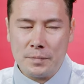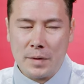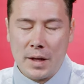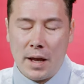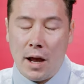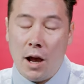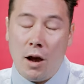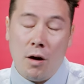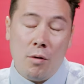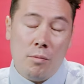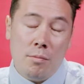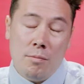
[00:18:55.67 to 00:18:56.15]

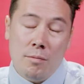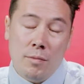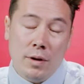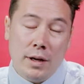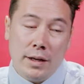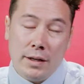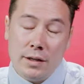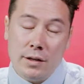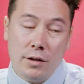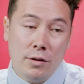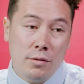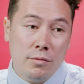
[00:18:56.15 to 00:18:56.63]
help,
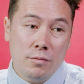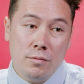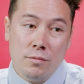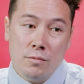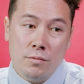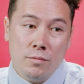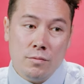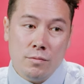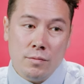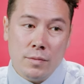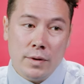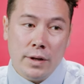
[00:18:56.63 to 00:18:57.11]
like, you
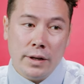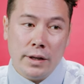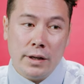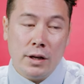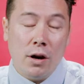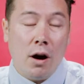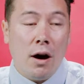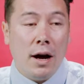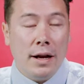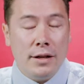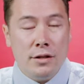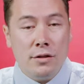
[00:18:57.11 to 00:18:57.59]
know,
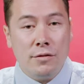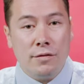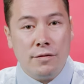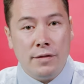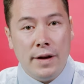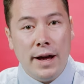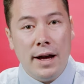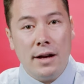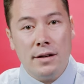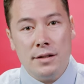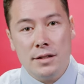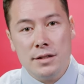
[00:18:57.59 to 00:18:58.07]
guide your
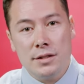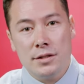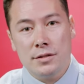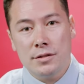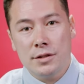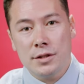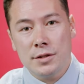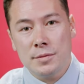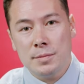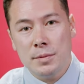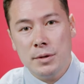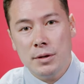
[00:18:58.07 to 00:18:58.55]
founders to
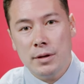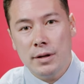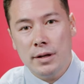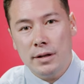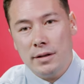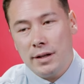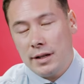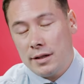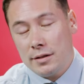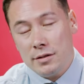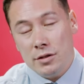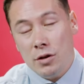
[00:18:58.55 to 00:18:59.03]
experience,
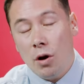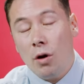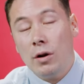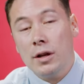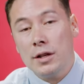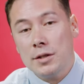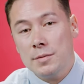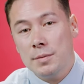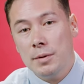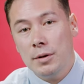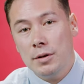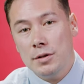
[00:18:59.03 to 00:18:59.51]
like not
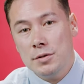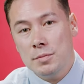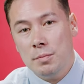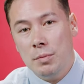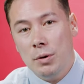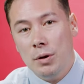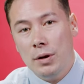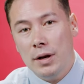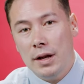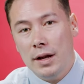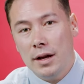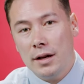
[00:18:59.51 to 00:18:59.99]
experience
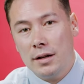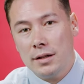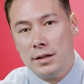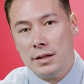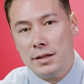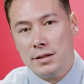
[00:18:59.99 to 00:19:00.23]
burnout.